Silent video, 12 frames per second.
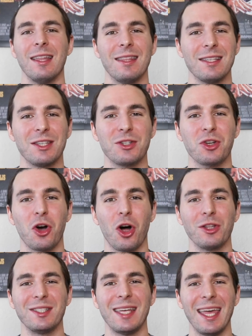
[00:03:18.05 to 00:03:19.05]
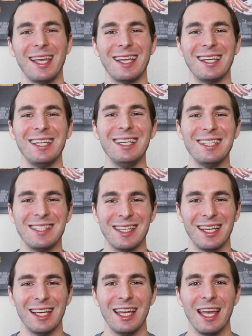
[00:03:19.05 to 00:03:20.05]
This is called Take It
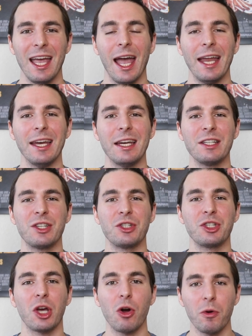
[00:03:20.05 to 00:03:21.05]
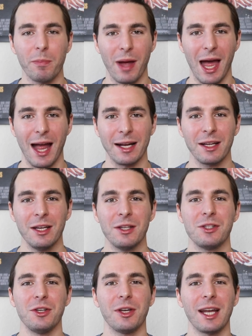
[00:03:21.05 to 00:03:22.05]
Easy, and it is a tote bag.
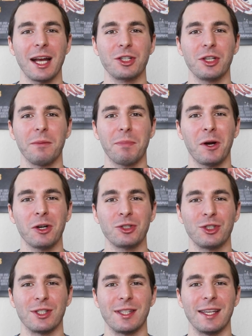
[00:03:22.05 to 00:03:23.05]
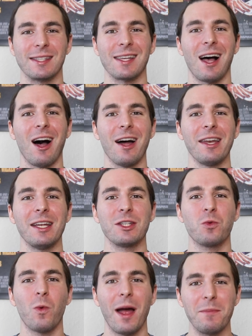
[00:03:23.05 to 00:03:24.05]
So you could actually purchase this on
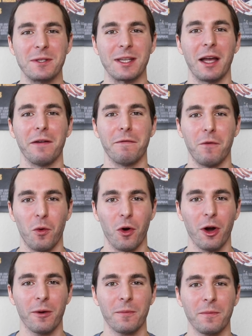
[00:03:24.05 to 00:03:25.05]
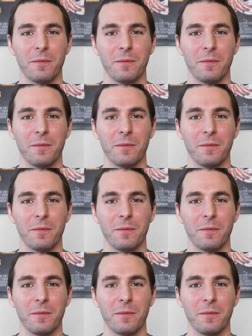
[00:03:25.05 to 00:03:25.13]
his website for